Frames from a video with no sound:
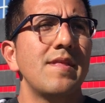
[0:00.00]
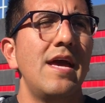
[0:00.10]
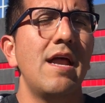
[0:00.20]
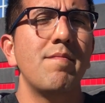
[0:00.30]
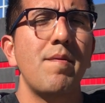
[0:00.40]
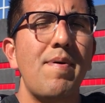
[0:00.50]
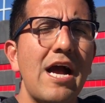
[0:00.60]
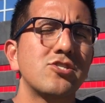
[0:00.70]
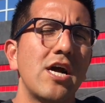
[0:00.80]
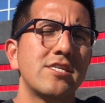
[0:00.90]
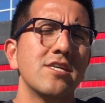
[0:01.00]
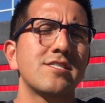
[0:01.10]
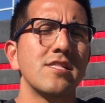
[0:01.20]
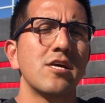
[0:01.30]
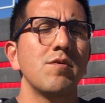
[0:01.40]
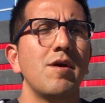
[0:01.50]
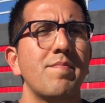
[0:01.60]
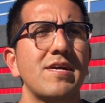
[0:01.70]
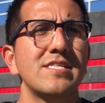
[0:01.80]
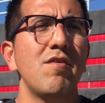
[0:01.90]
And I'm going to backtrack just a little
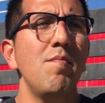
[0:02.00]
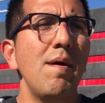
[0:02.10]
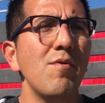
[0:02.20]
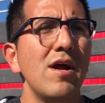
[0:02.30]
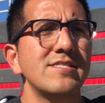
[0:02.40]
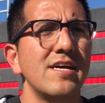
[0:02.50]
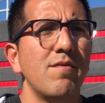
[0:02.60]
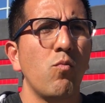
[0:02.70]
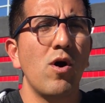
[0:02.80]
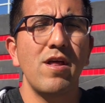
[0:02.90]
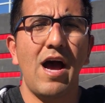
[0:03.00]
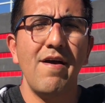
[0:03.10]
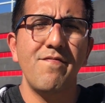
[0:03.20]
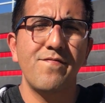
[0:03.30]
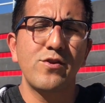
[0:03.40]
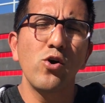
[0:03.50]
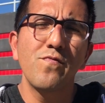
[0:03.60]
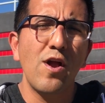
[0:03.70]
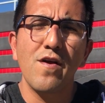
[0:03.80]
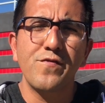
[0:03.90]
bit, because I remember I've
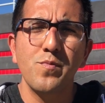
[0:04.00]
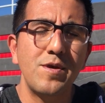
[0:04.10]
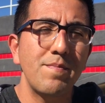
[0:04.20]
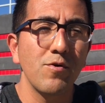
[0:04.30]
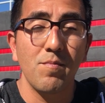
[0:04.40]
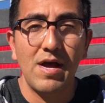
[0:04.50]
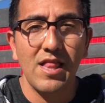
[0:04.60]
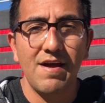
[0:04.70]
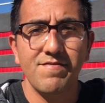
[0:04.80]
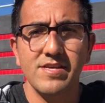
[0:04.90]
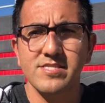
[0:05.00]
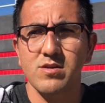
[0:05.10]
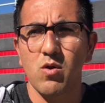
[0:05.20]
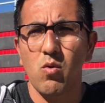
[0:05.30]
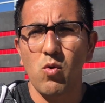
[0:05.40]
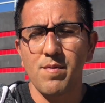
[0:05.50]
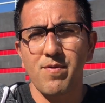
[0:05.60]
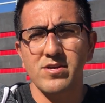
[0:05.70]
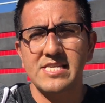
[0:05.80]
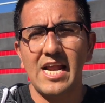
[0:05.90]
told very few people in my life this, and one
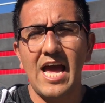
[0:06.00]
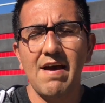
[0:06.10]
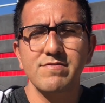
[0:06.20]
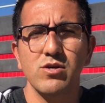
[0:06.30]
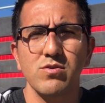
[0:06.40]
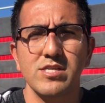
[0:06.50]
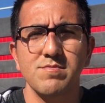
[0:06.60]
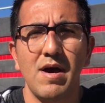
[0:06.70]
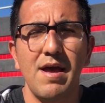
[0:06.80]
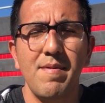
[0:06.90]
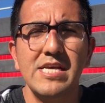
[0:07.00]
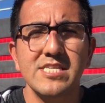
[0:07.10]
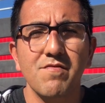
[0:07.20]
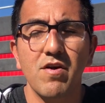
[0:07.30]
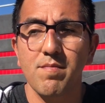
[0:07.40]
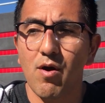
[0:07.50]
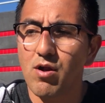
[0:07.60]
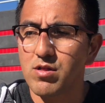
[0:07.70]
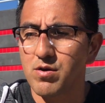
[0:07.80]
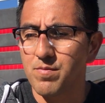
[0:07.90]
person I have told is my amazing friend
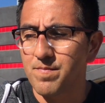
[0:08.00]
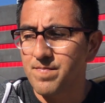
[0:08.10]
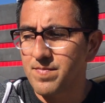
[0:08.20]
Marlo.